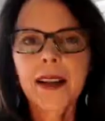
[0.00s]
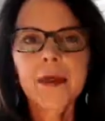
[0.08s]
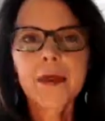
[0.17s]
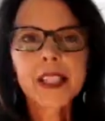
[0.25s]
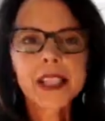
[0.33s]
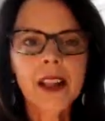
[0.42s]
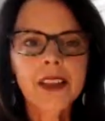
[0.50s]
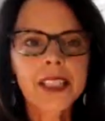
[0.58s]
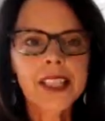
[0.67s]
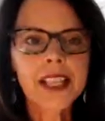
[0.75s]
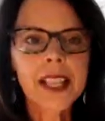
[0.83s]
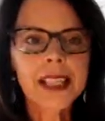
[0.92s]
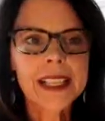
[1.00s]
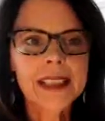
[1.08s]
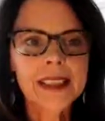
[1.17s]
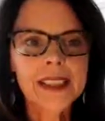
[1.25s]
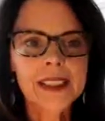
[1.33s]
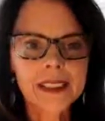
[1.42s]
Michele
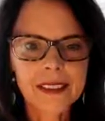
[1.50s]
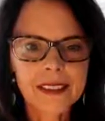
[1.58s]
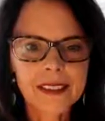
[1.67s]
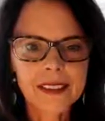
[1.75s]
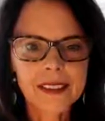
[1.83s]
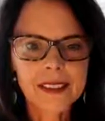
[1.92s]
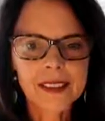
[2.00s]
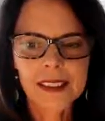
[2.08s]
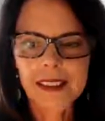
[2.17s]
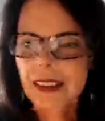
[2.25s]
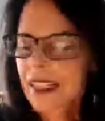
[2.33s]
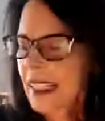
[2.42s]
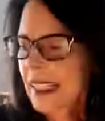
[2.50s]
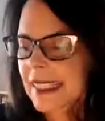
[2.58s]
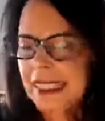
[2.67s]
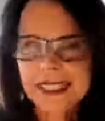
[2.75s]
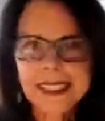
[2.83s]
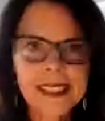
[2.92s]
here. This